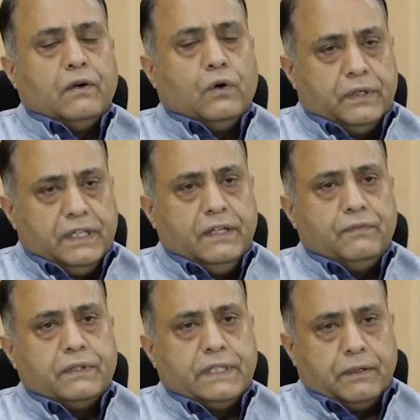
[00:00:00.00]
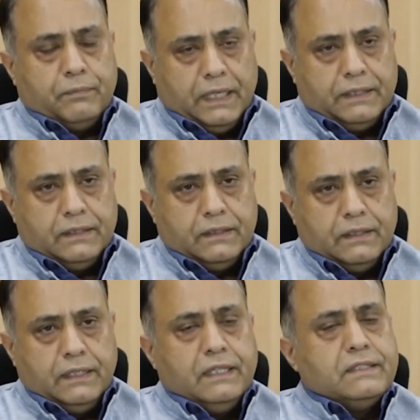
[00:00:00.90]
OTT, for that matter,
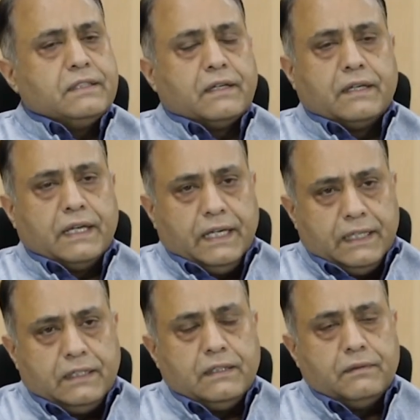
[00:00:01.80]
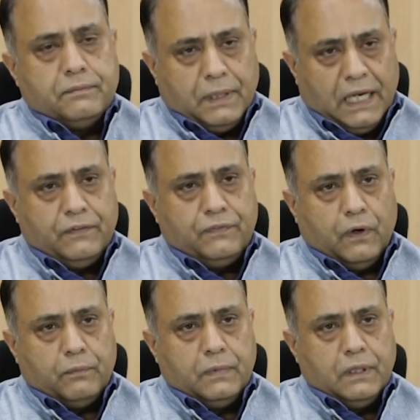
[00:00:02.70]
is a great
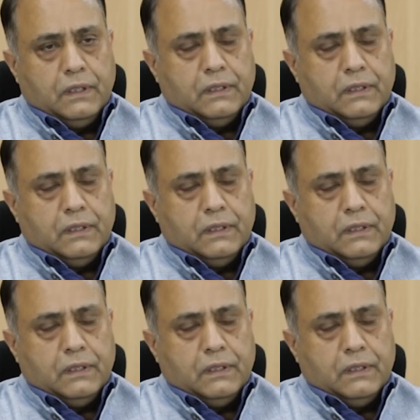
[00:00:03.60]
platform